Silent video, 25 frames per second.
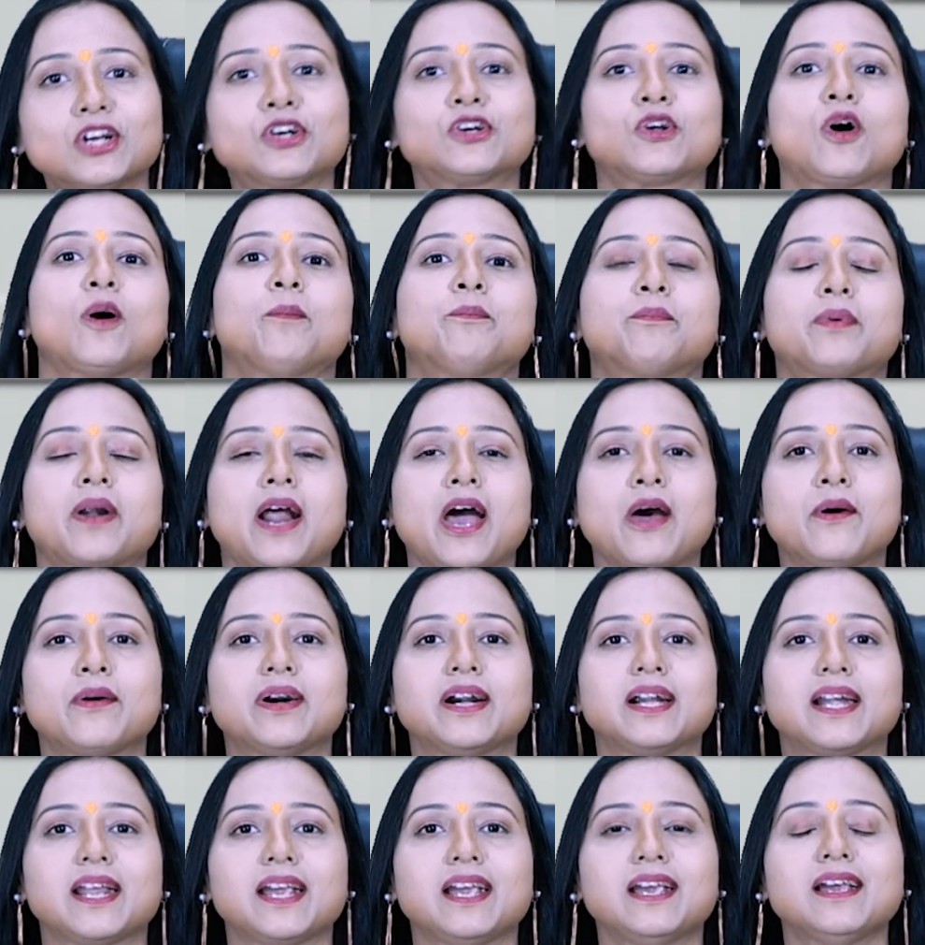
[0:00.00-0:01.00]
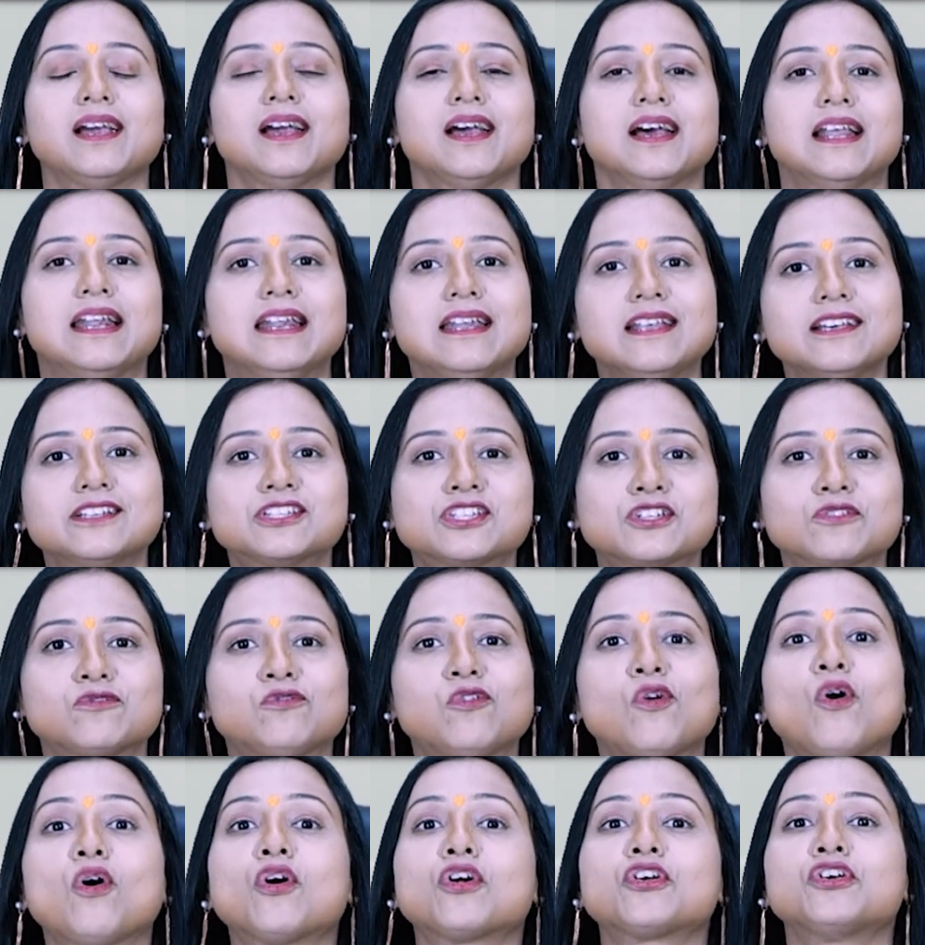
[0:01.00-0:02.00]
the top priority
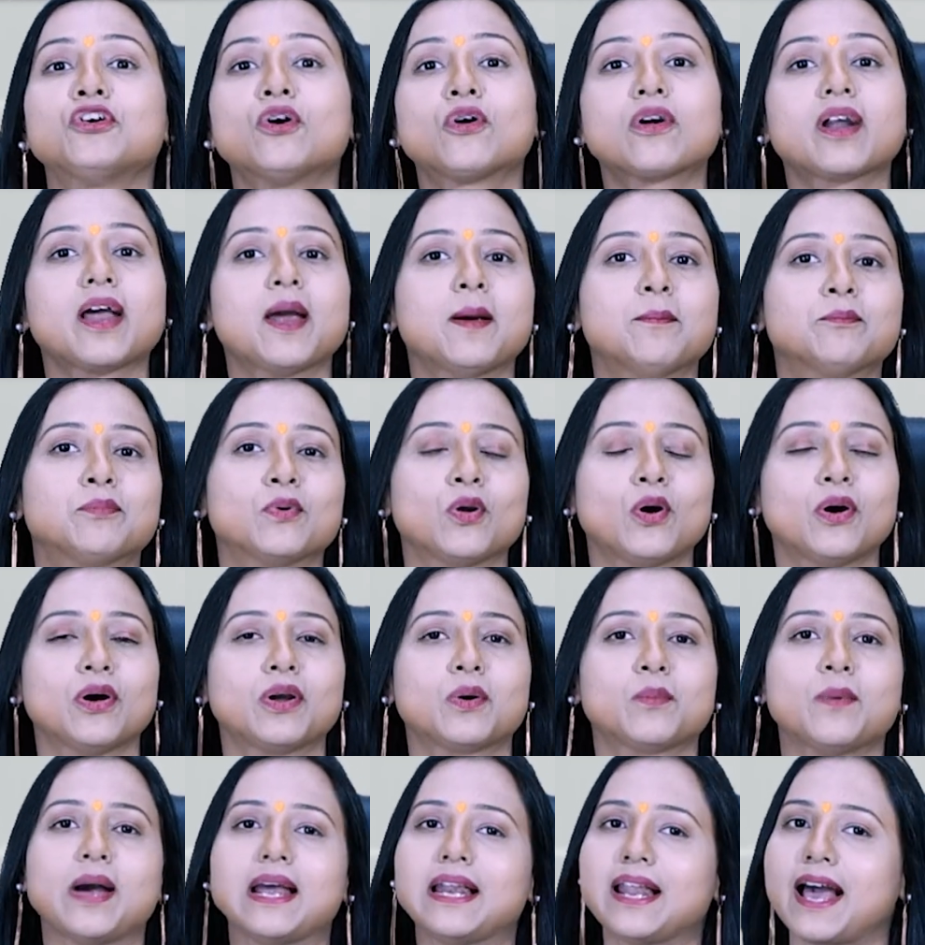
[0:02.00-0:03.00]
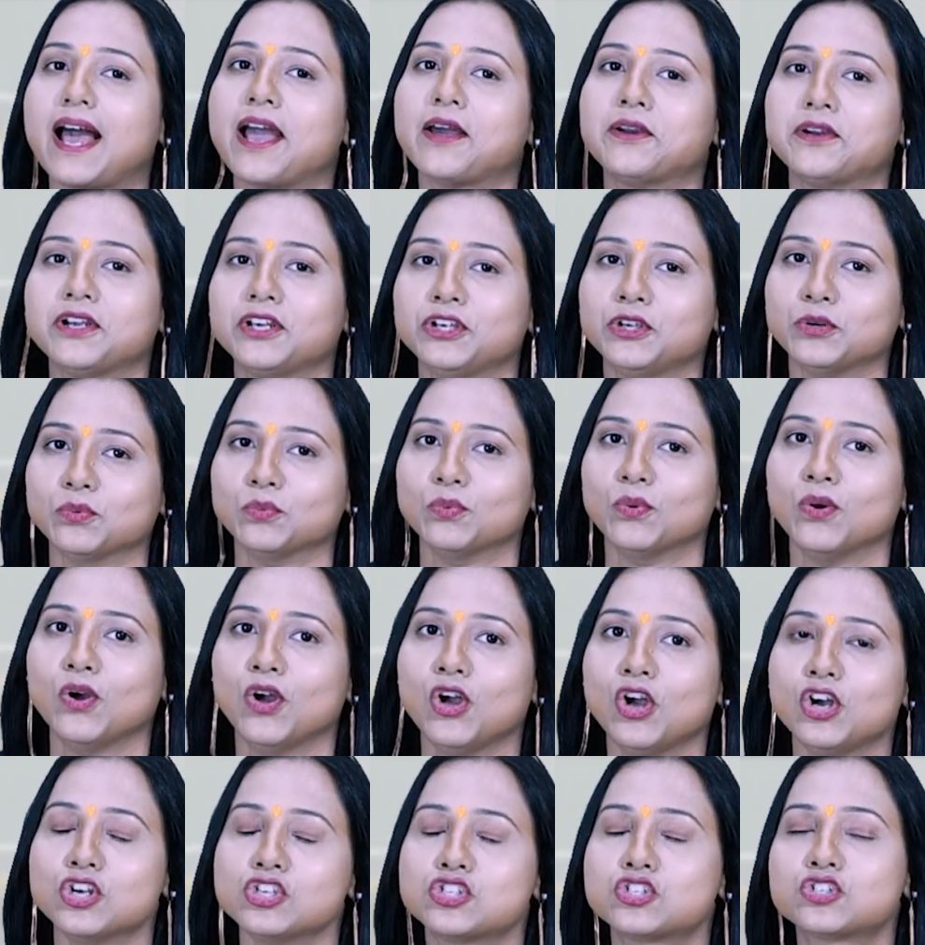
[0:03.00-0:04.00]
list for your employer while hiring you.
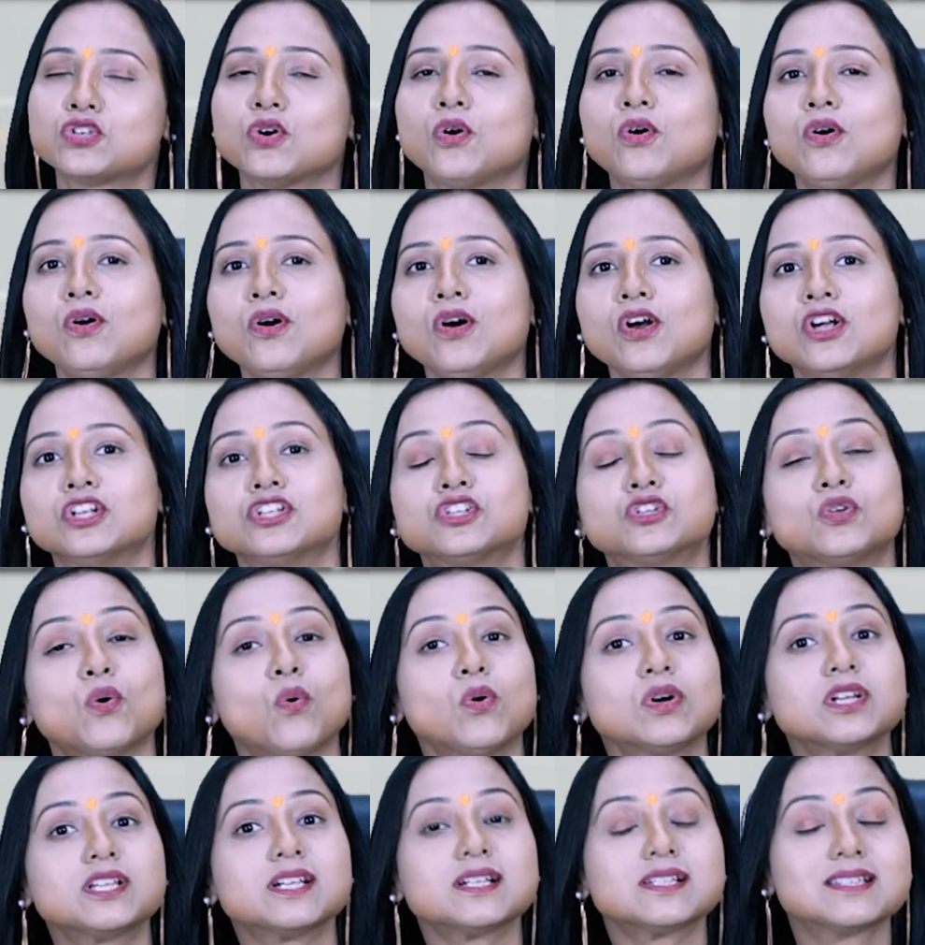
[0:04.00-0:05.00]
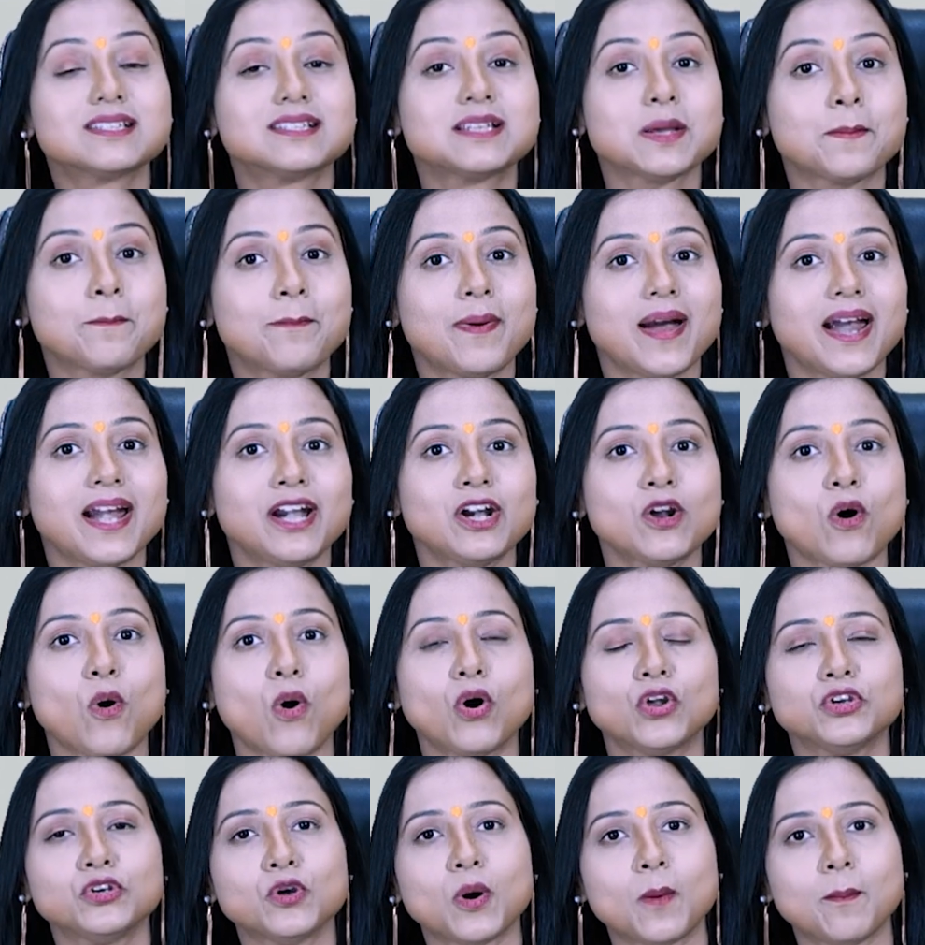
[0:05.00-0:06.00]
So don't just depend
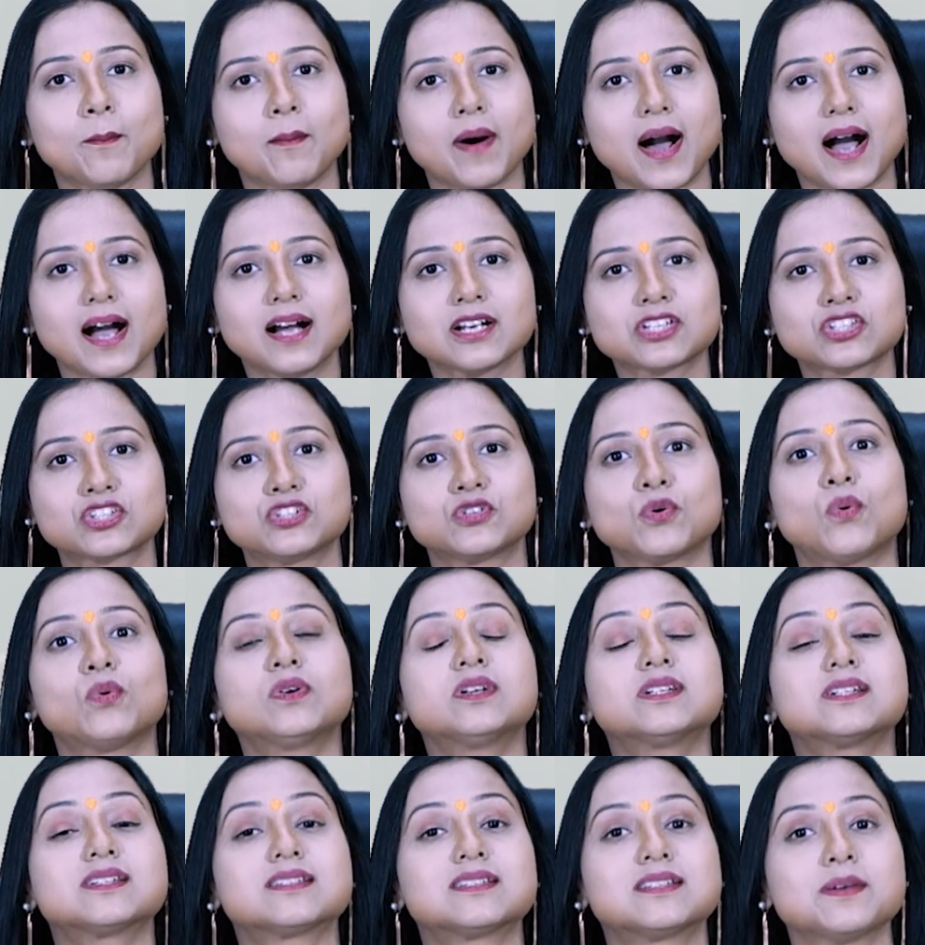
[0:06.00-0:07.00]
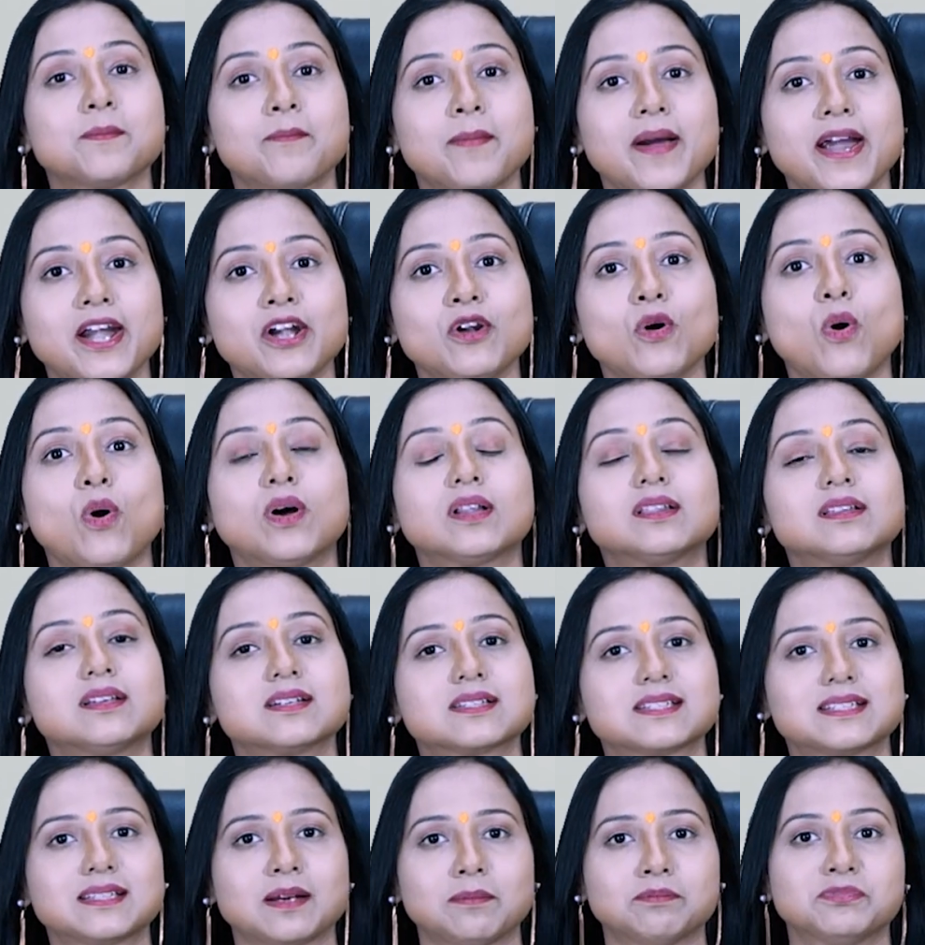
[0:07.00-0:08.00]
on your marks, don't just depend on
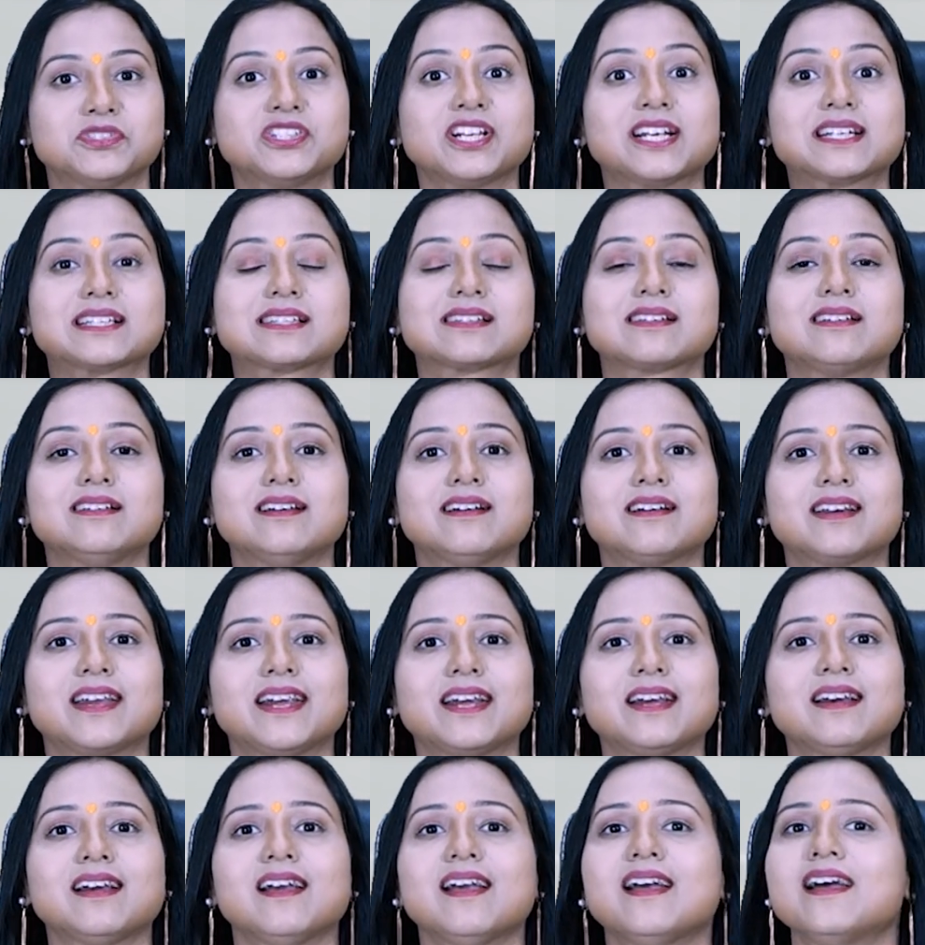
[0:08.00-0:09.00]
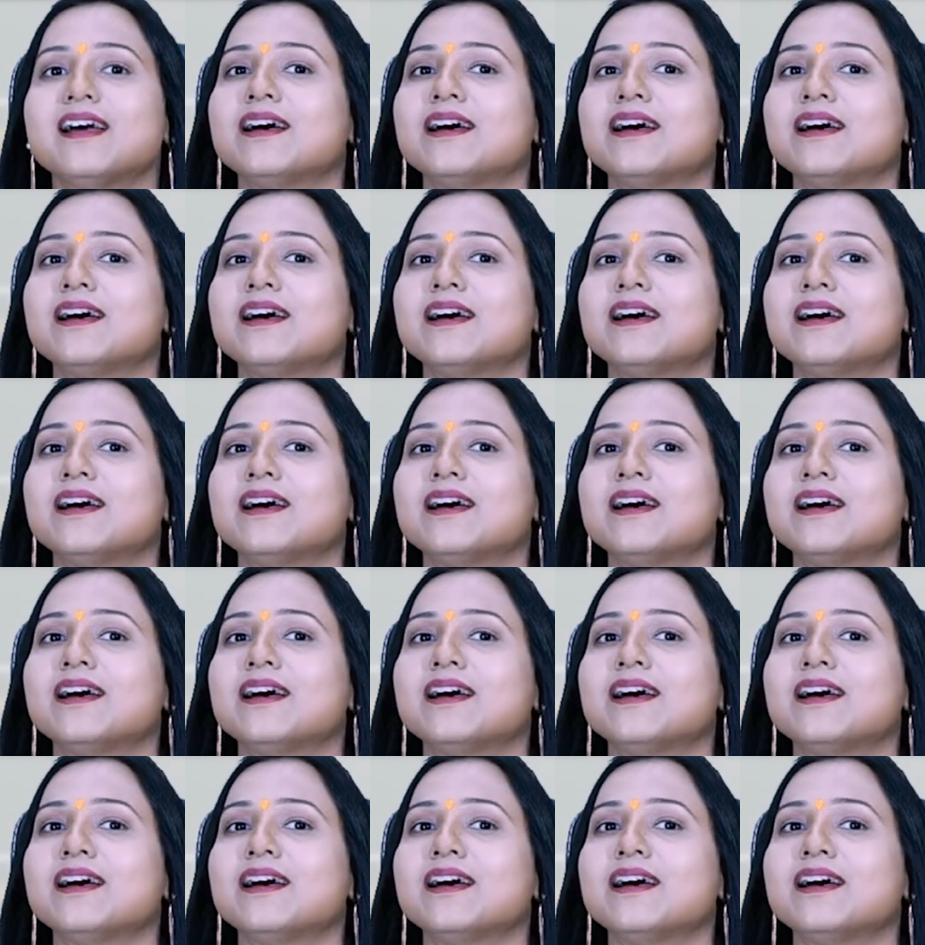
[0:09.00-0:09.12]
the subjects clearing,